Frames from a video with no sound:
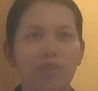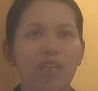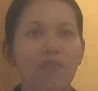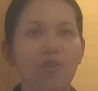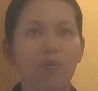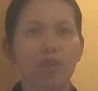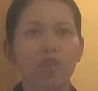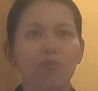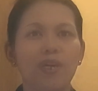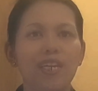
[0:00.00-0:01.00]
If you wish
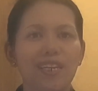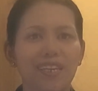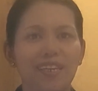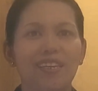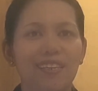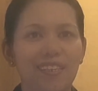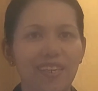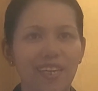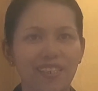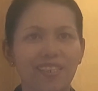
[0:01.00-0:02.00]
to make,
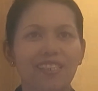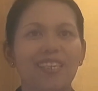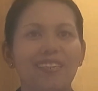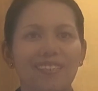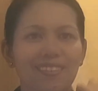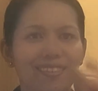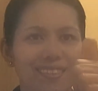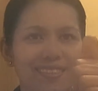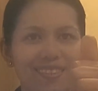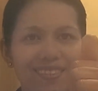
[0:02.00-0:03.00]
yes,
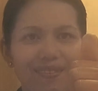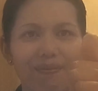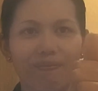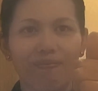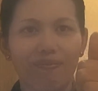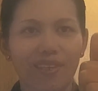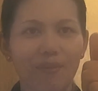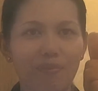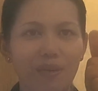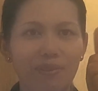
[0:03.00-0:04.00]

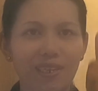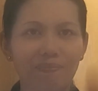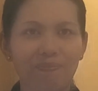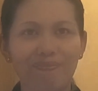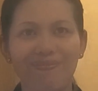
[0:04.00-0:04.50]
give thumbs up.